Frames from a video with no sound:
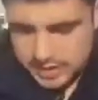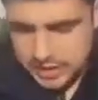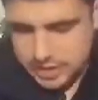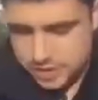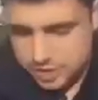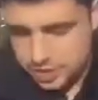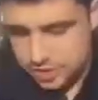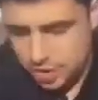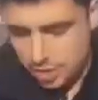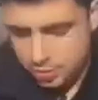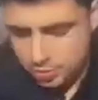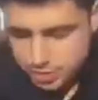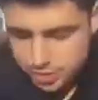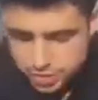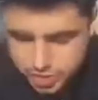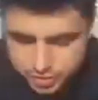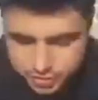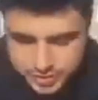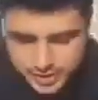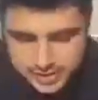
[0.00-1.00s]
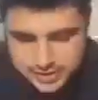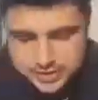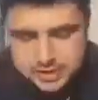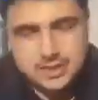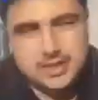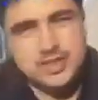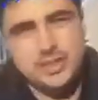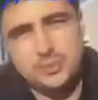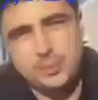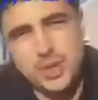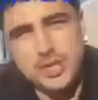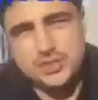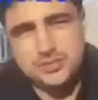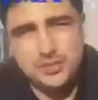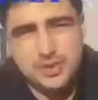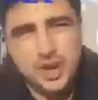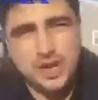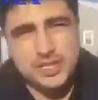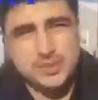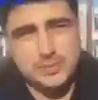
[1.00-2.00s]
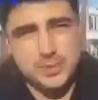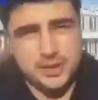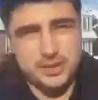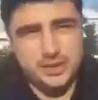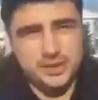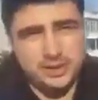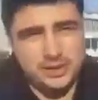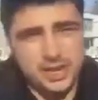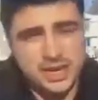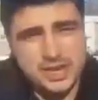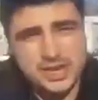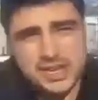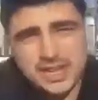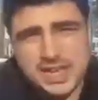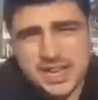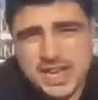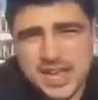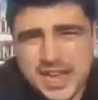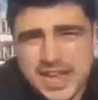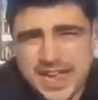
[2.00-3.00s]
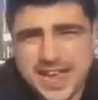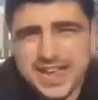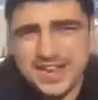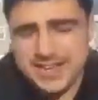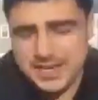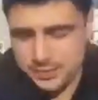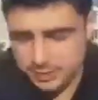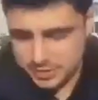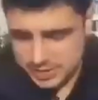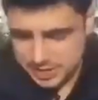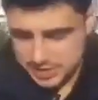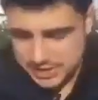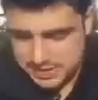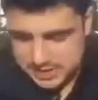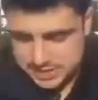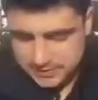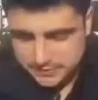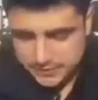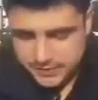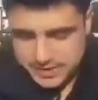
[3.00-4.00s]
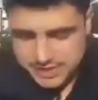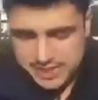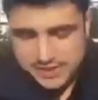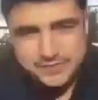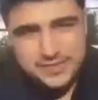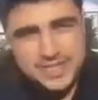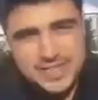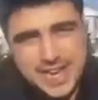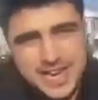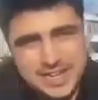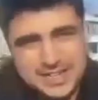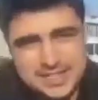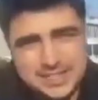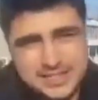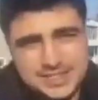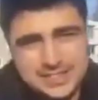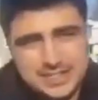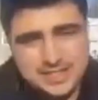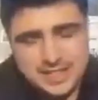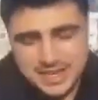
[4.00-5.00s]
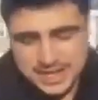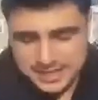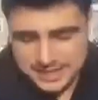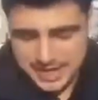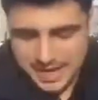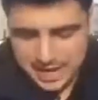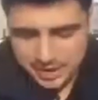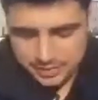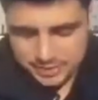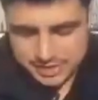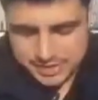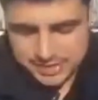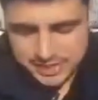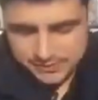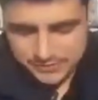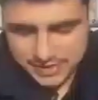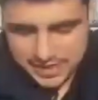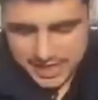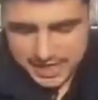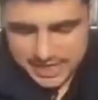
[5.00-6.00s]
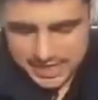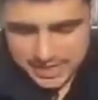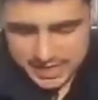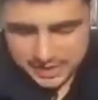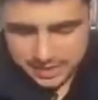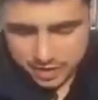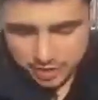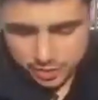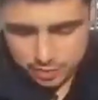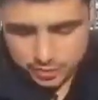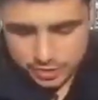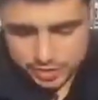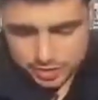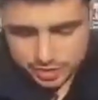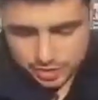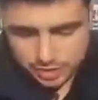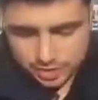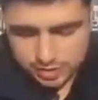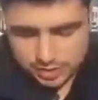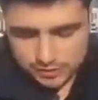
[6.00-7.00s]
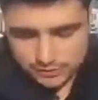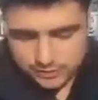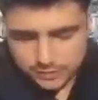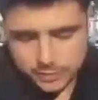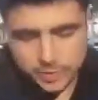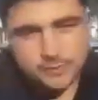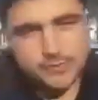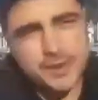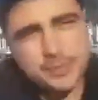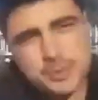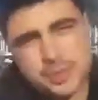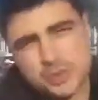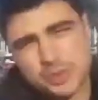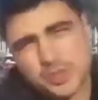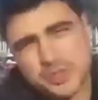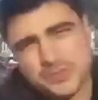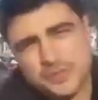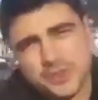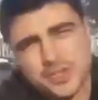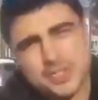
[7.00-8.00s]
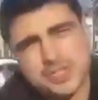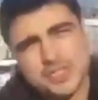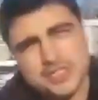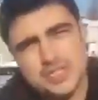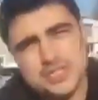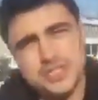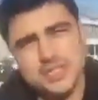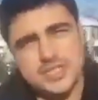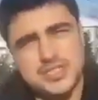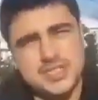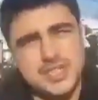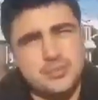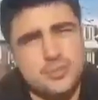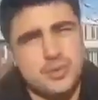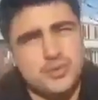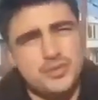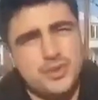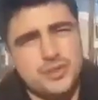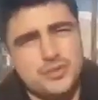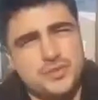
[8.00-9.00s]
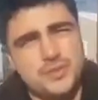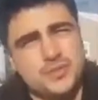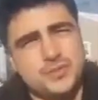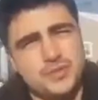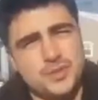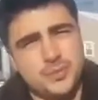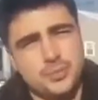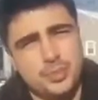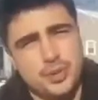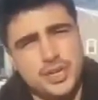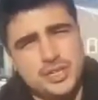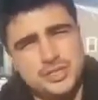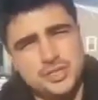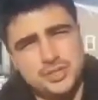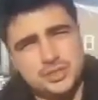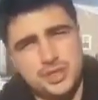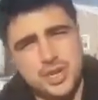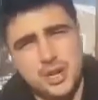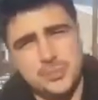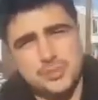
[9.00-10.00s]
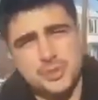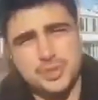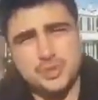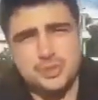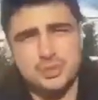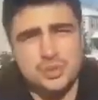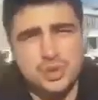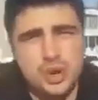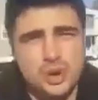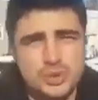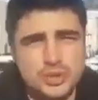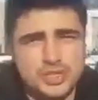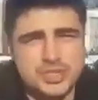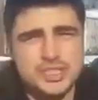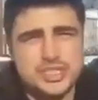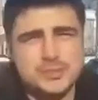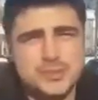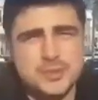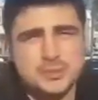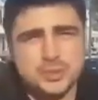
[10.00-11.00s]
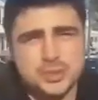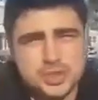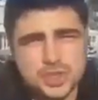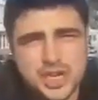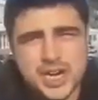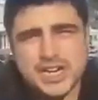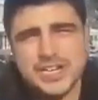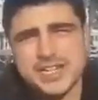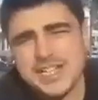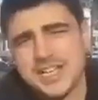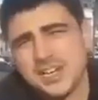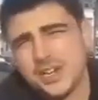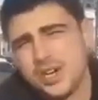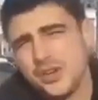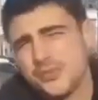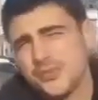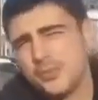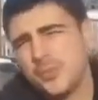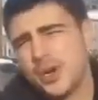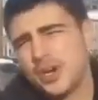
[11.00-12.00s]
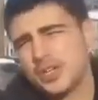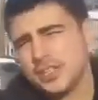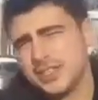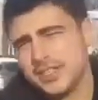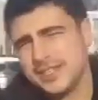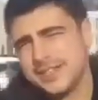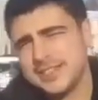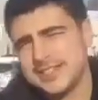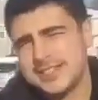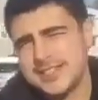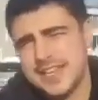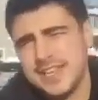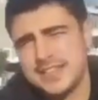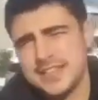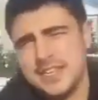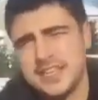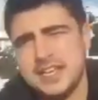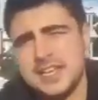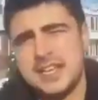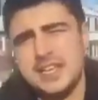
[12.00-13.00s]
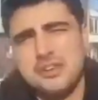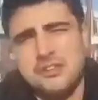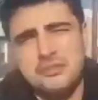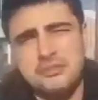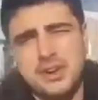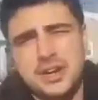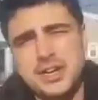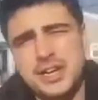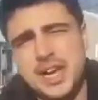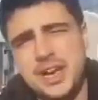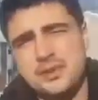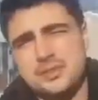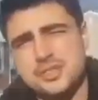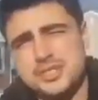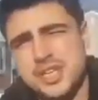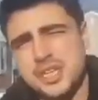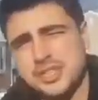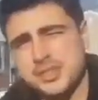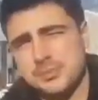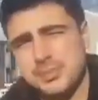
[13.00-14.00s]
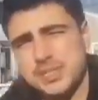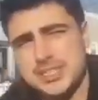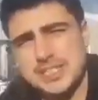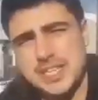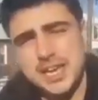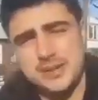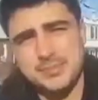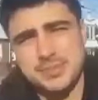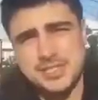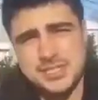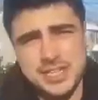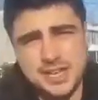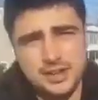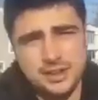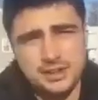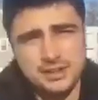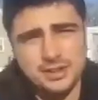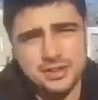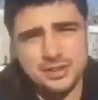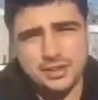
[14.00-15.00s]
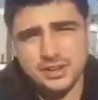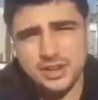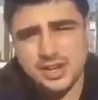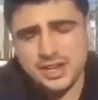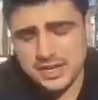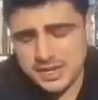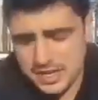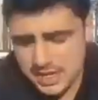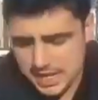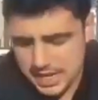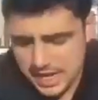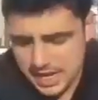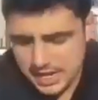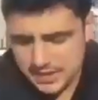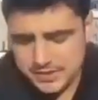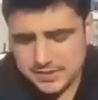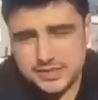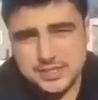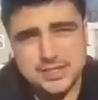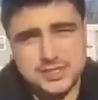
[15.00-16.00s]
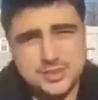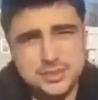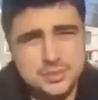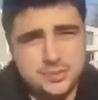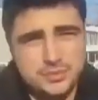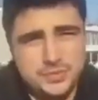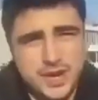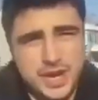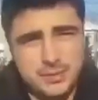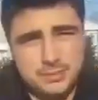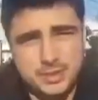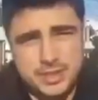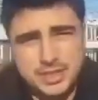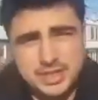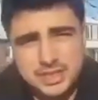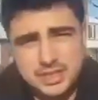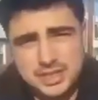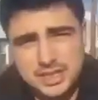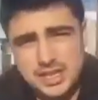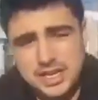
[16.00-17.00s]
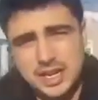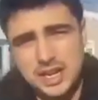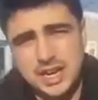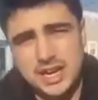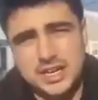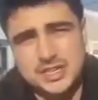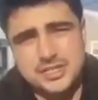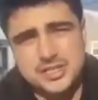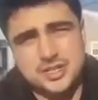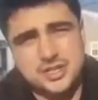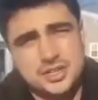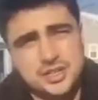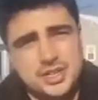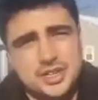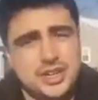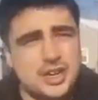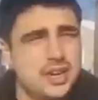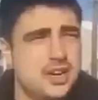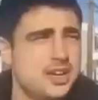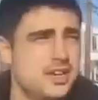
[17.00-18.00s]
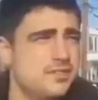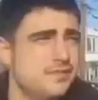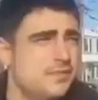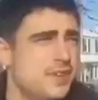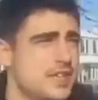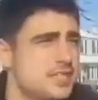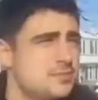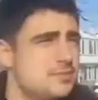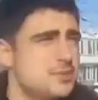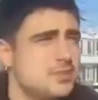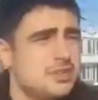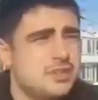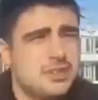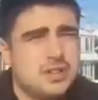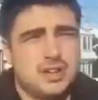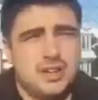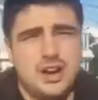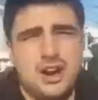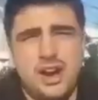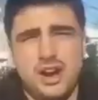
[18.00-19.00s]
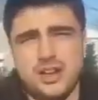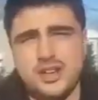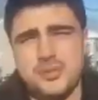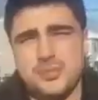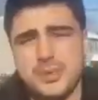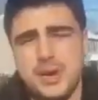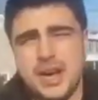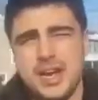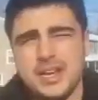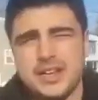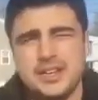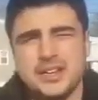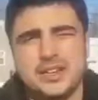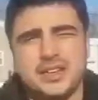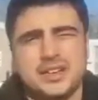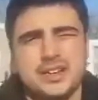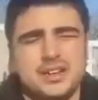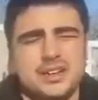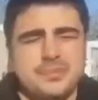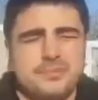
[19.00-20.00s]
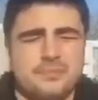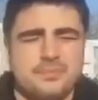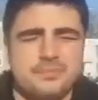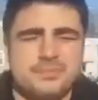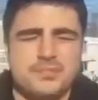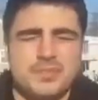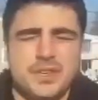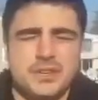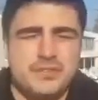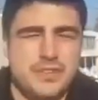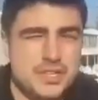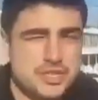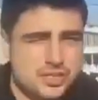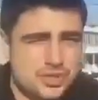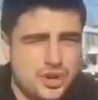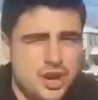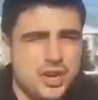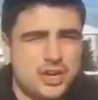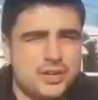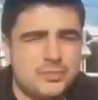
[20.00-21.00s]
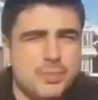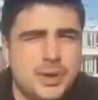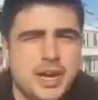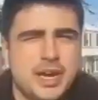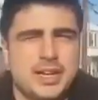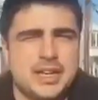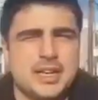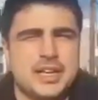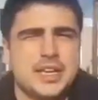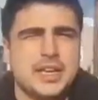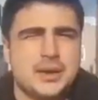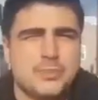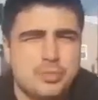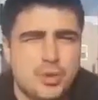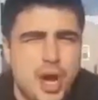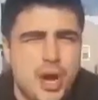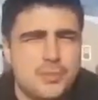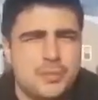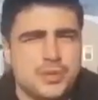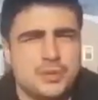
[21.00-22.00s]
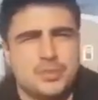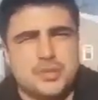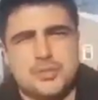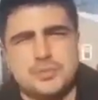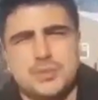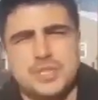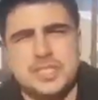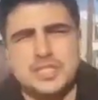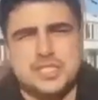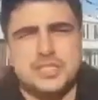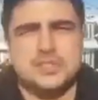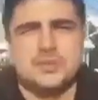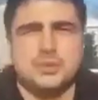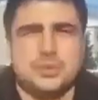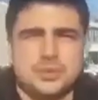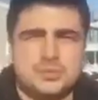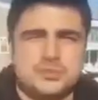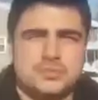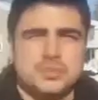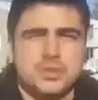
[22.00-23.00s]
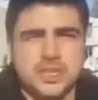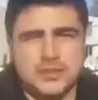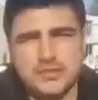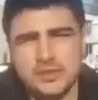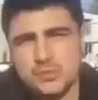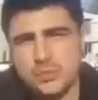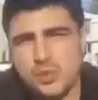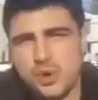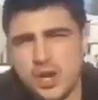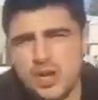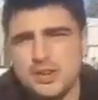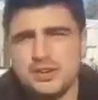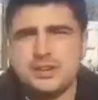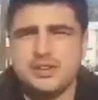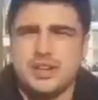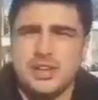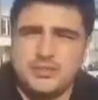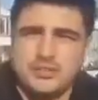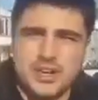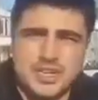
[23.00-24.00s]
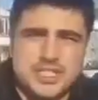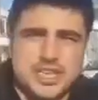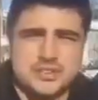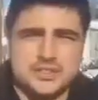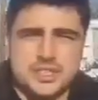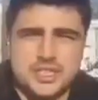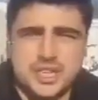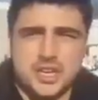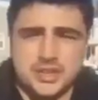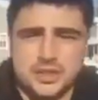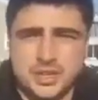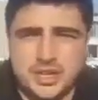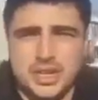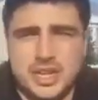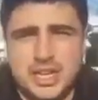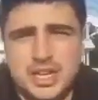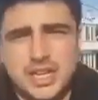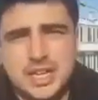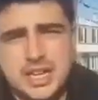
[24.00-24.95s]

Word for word: Keystone Street in West Roxbury. Okay, and it was listed for 790, and now it's 780, and it only took from November 21st to December 5th for the price to drop. So you know that these people are trying to get it off the market. They understand that right now is not the best time to sell. Okay, and this is a two-family. Uh, it's a good uh, investment uh, occupied, um, investor occupied property, which means that you would live in one and rent out the other.